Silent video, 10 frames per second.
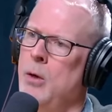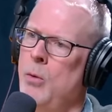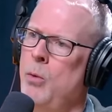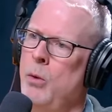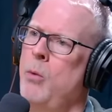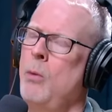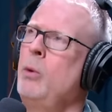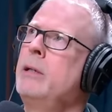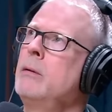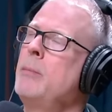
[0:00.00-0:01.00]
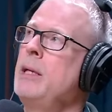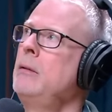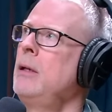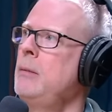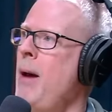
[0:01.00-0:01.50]
Yeah. Well,
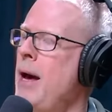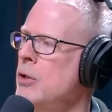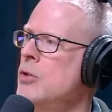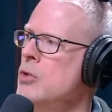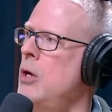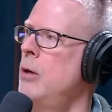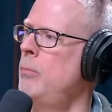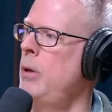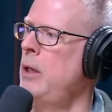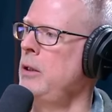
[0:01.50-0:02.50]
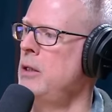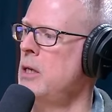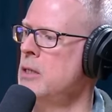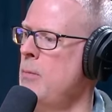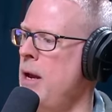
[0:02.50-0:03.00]
it matters, but it
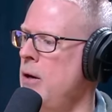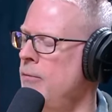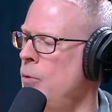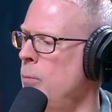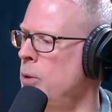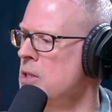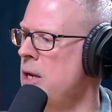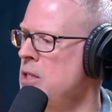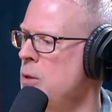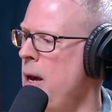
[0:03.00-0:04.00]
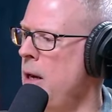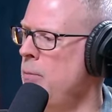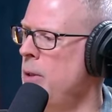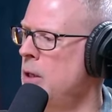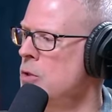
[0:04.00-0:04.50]
doesn't matter if we're precise about
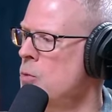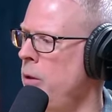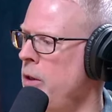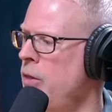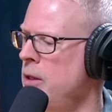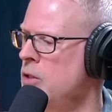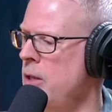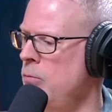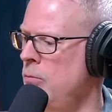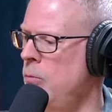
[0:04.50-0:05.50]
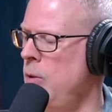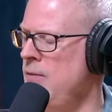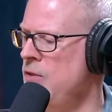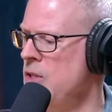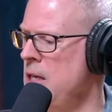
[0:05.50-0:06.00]
it, because one of the things that
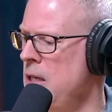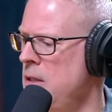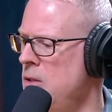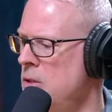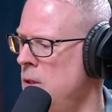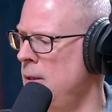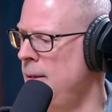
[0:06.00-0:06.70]
we've seen is